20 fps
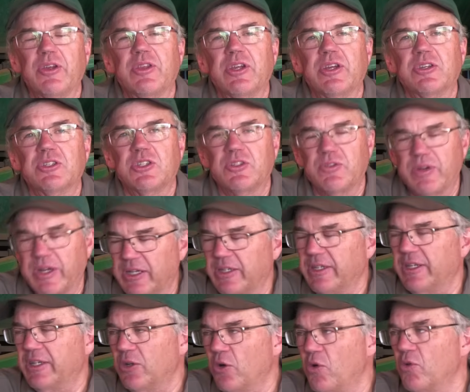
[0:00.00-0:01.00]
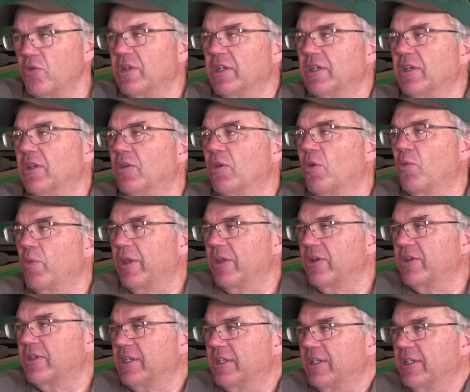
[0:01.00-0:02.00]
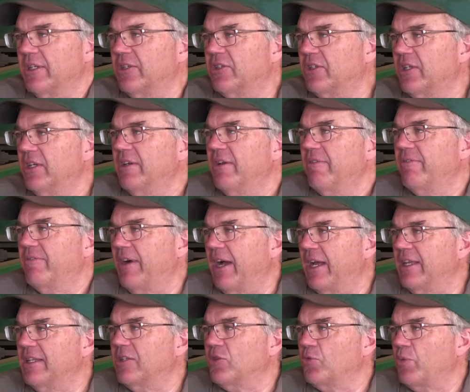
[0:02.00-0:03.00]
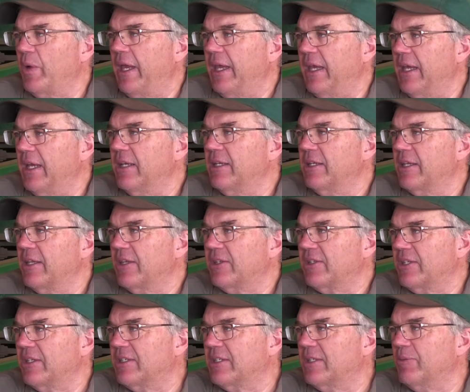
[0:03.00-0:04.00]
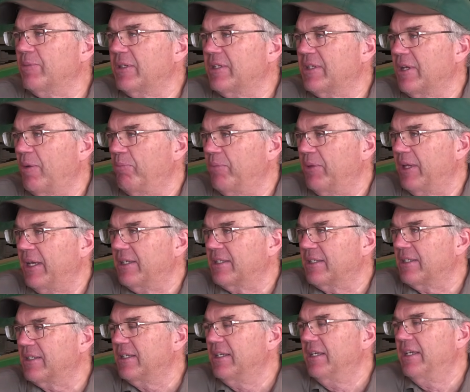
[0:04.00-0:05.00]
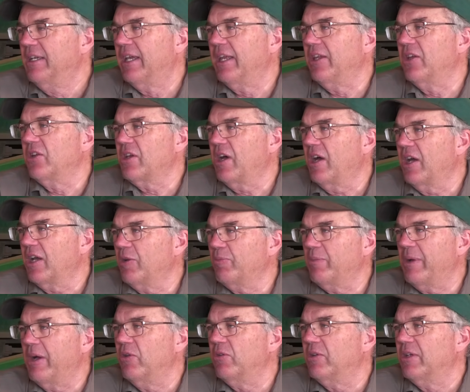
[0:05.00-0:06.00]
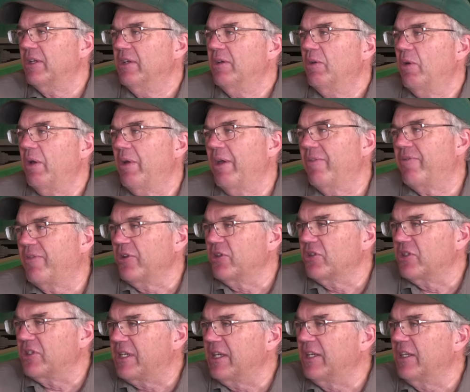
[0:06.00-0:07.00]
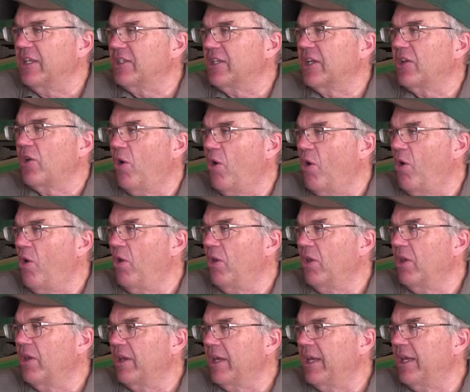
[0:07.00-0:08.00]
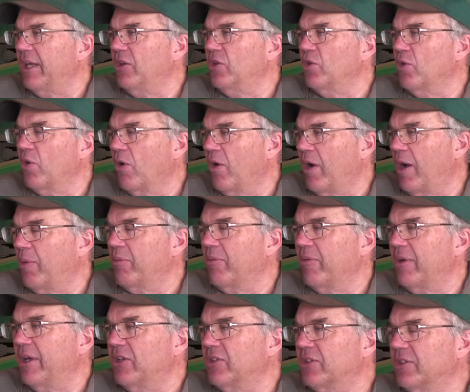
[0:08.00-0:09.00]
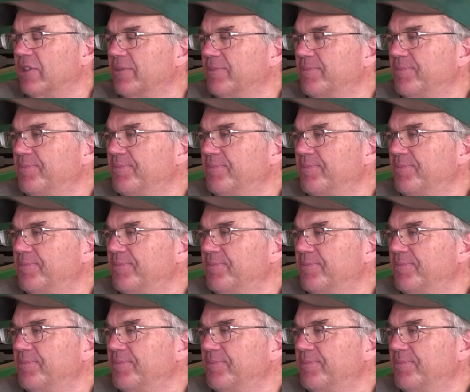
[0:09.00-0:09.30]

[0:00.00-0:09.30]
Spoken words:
they're strictly no-till or whether tillage finds its way into the system in some places. Can you talk about if there's tillage at all in your operation?